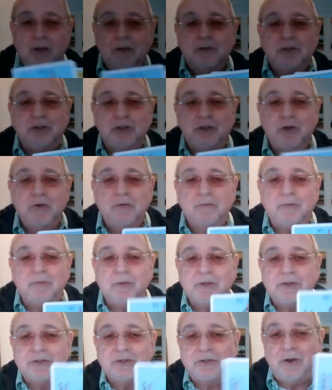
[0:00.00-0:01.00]
shooting for
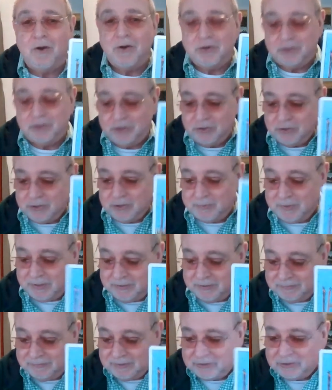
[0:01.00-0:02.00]
the stars, shooting to be
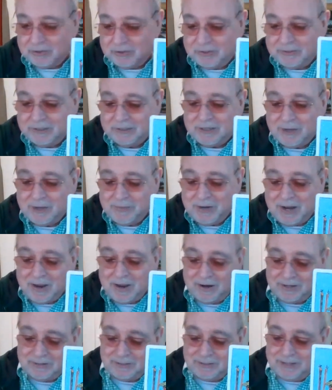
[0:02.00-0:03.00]
the victor, and then coming
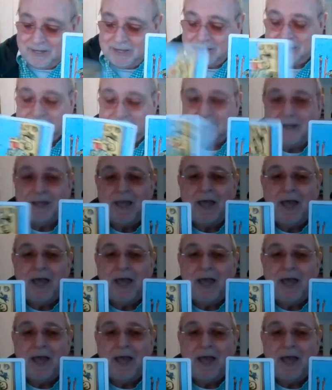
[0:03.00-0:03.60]
out in the end